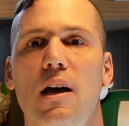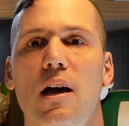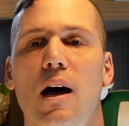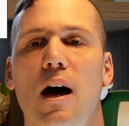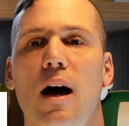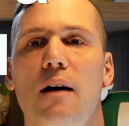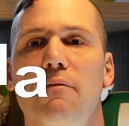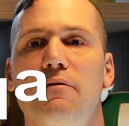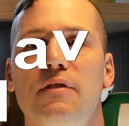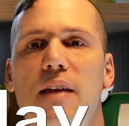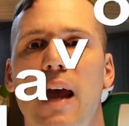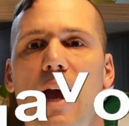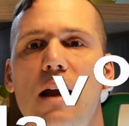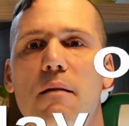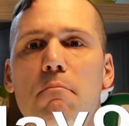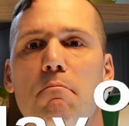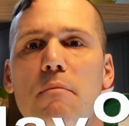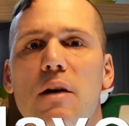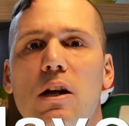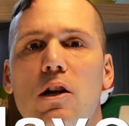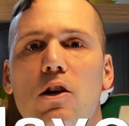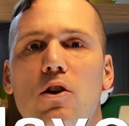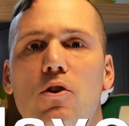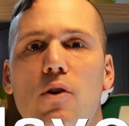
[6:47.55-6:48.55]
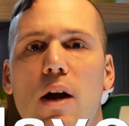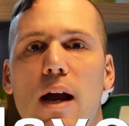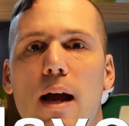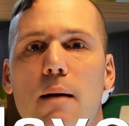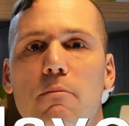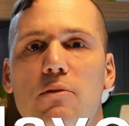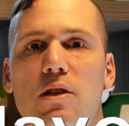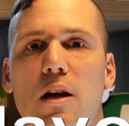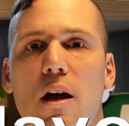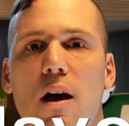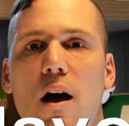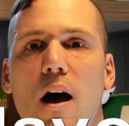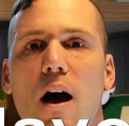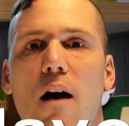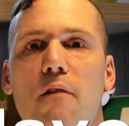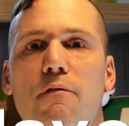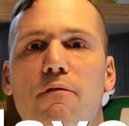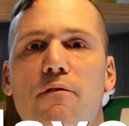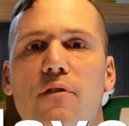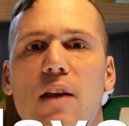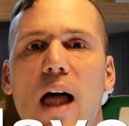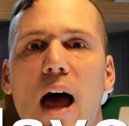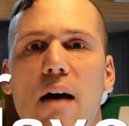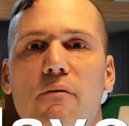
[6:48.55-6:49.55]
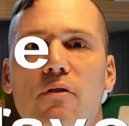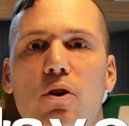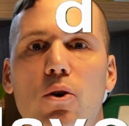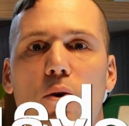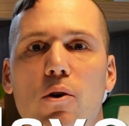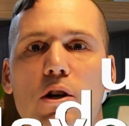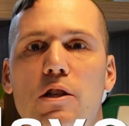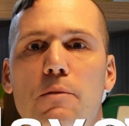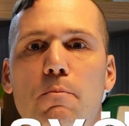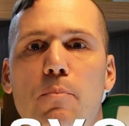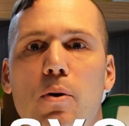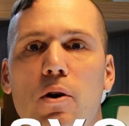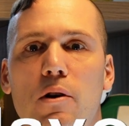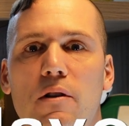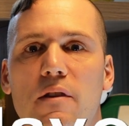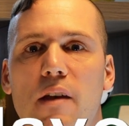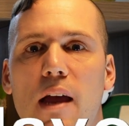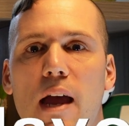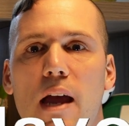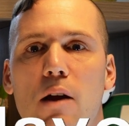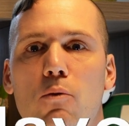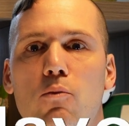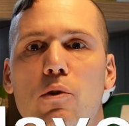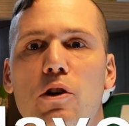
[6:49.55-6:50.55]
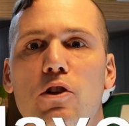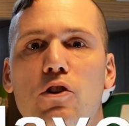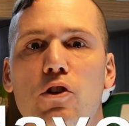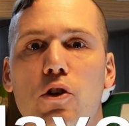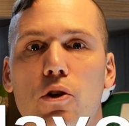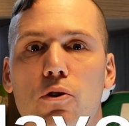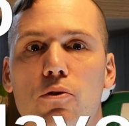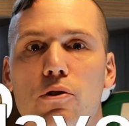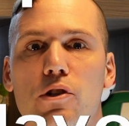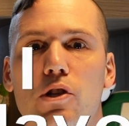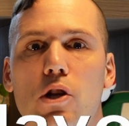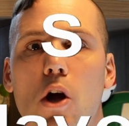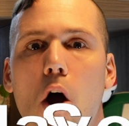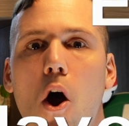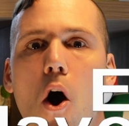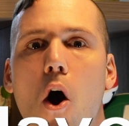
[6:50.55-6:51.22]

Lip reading: of 10 milligrams of flavonoids per day reduced